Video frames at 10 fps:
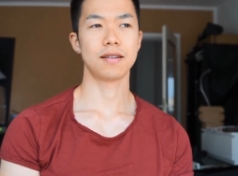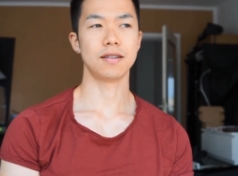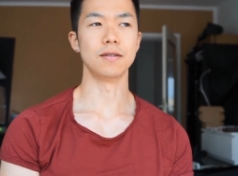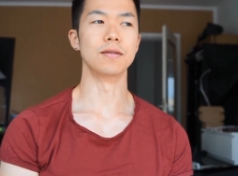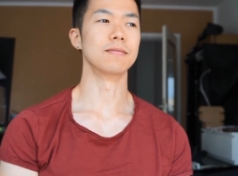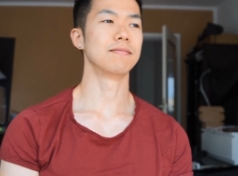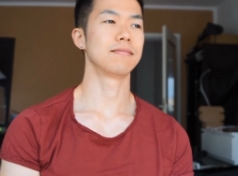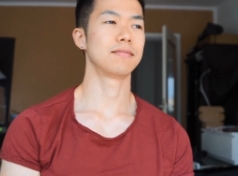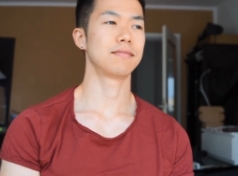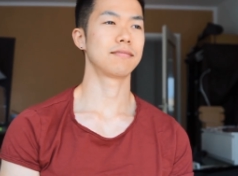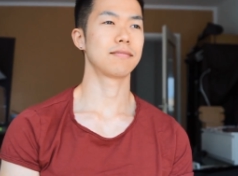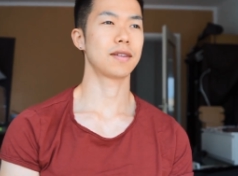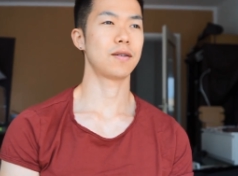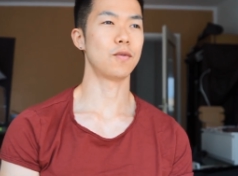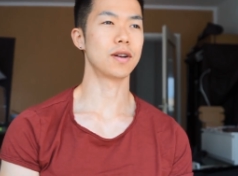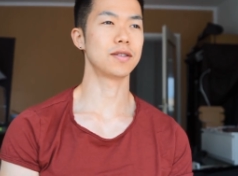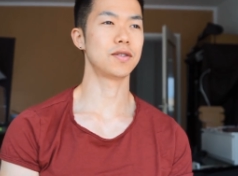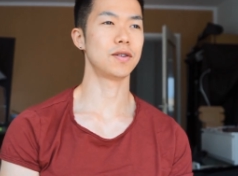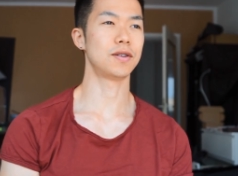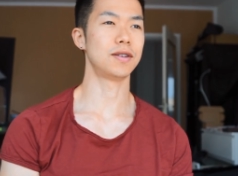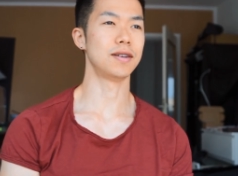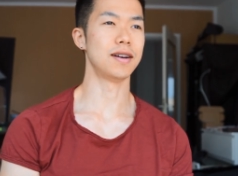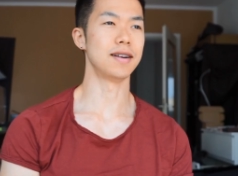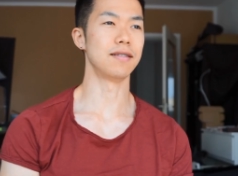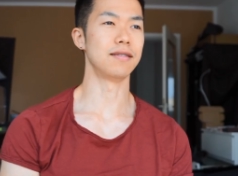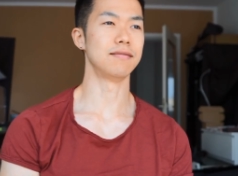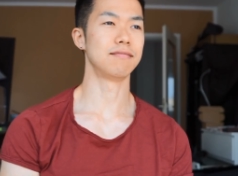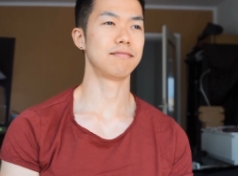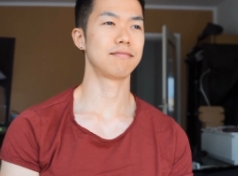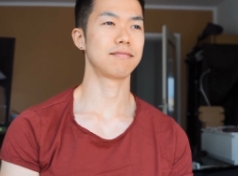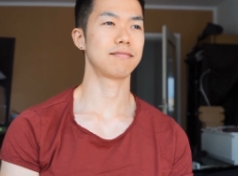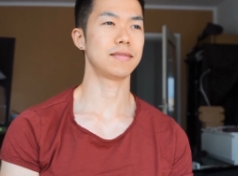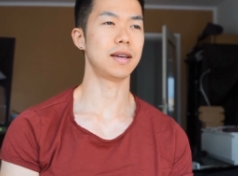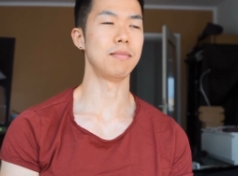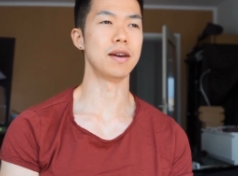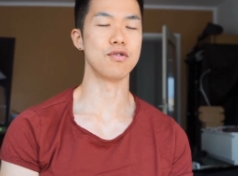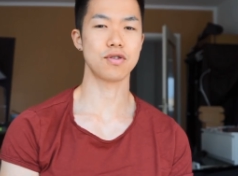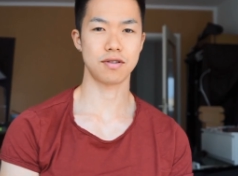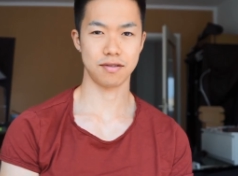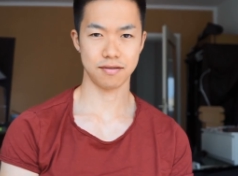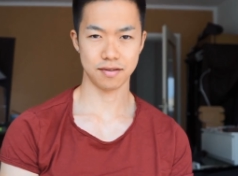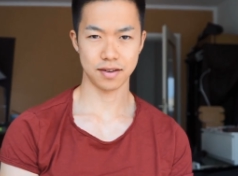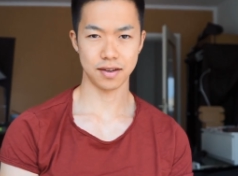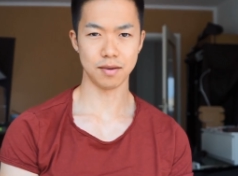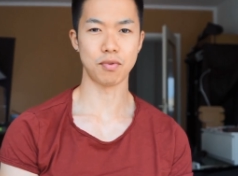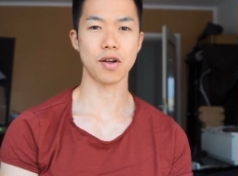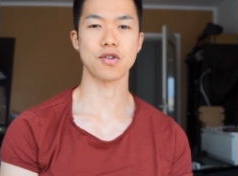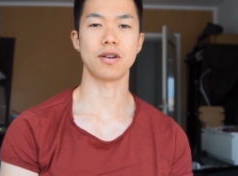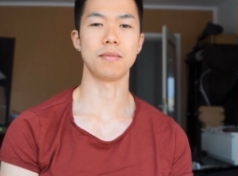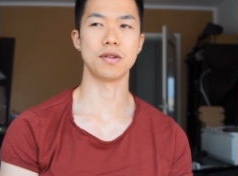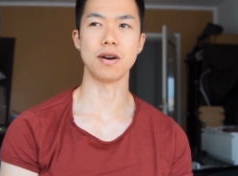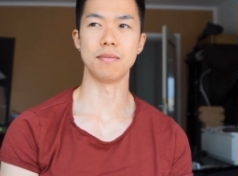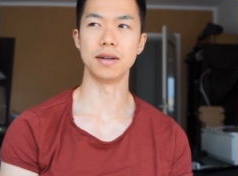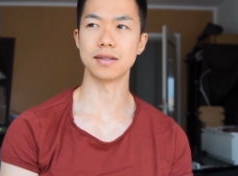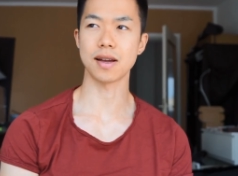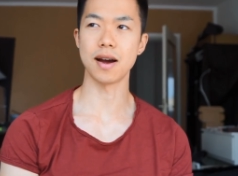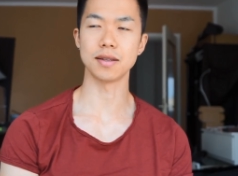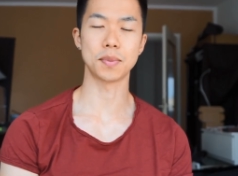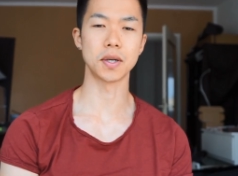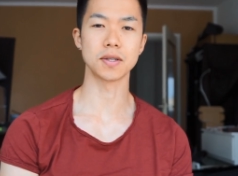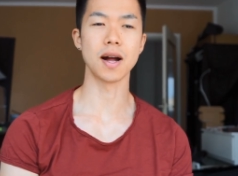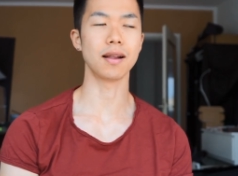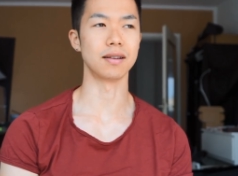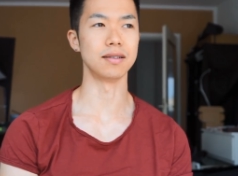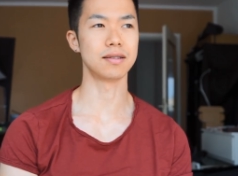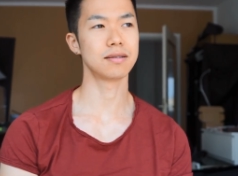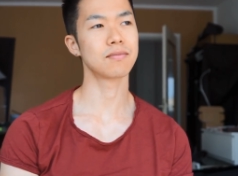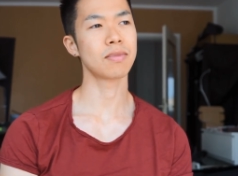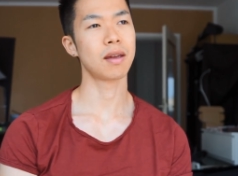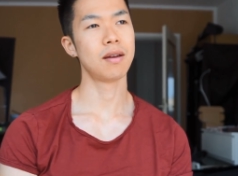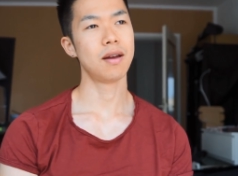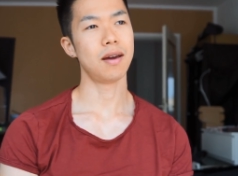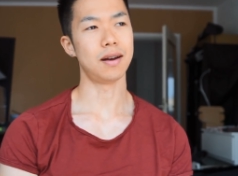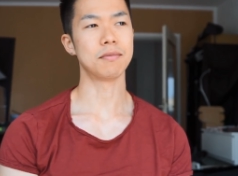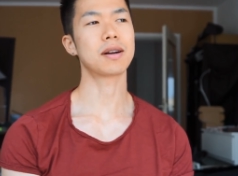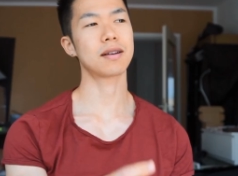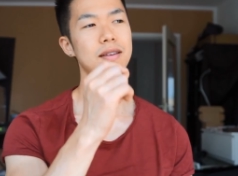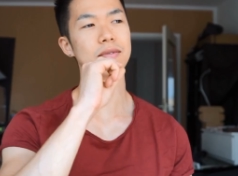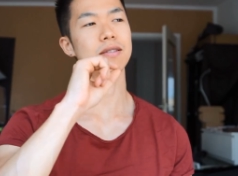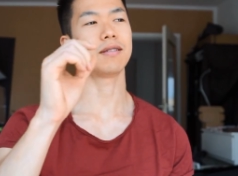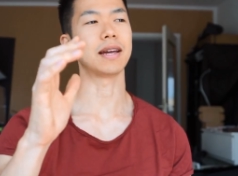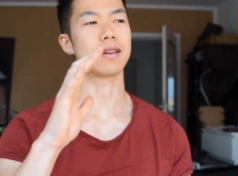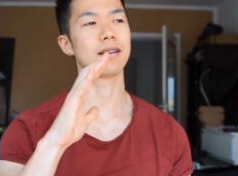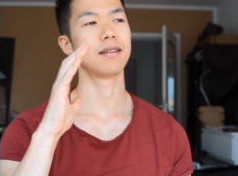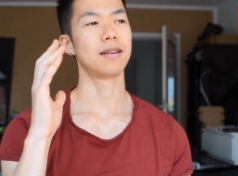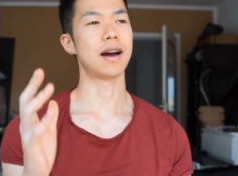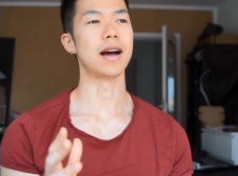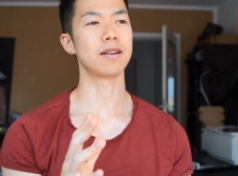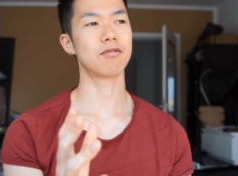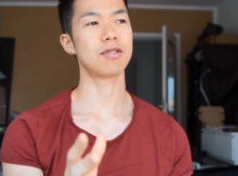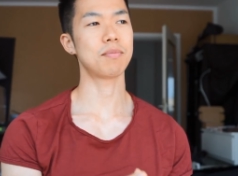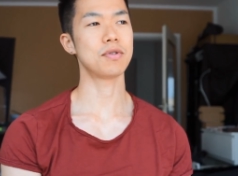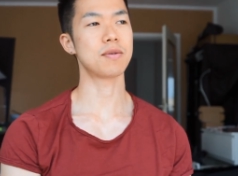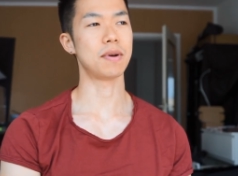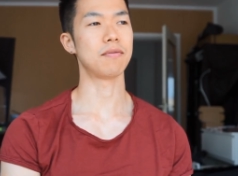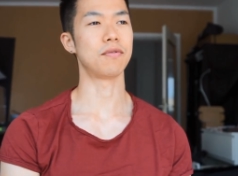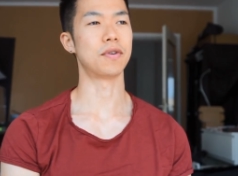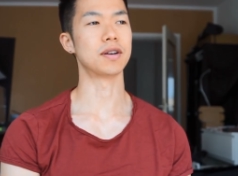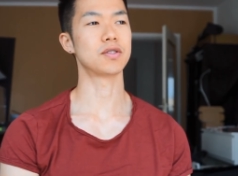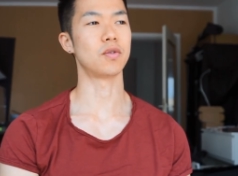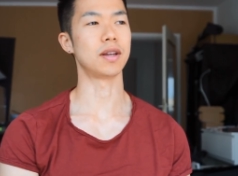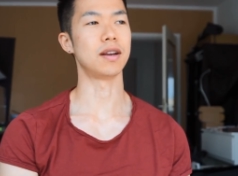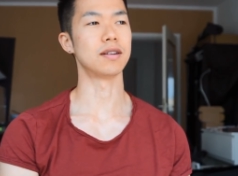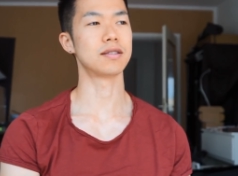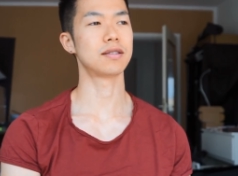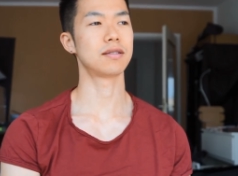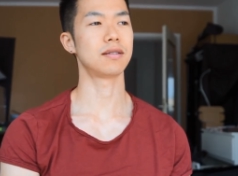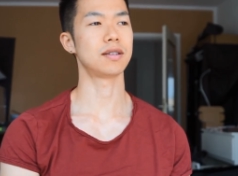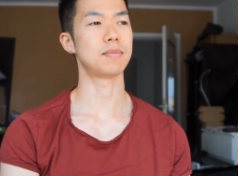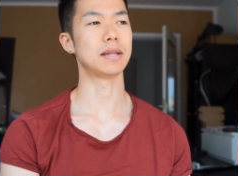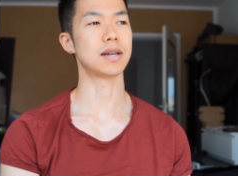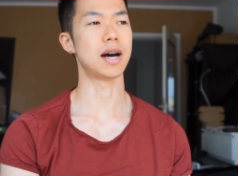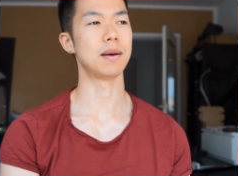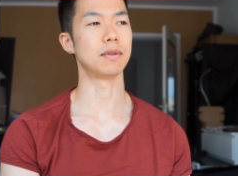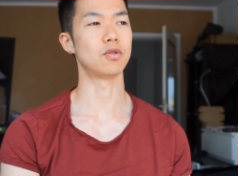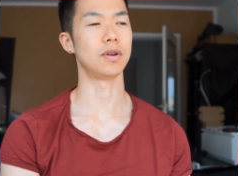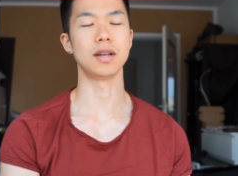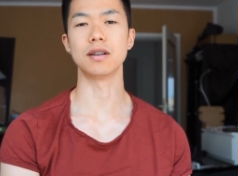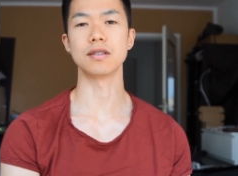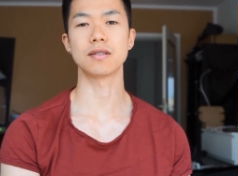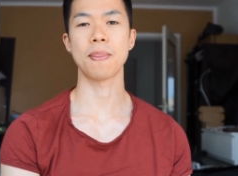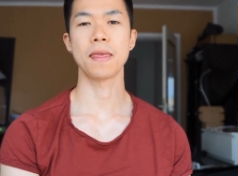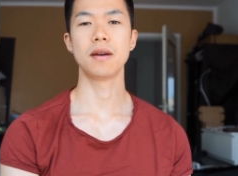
you know what is your uh, image impression of a japanese guy's personalities and i'm gonna give you like i grew up in japan for first 20 years spent time in 20 years